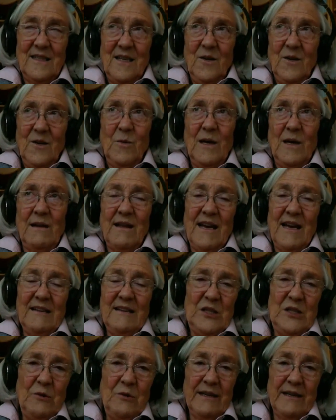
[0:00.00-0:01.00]
Well, I
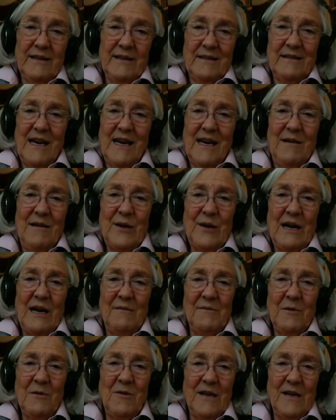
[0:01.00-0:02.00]
do it. I'm probably
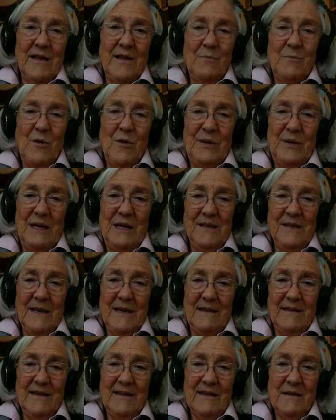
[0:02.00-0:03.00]
one of the more public
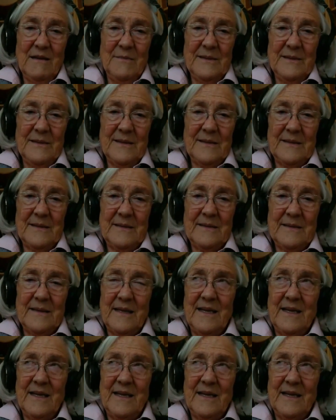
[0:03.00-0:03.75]
therapists.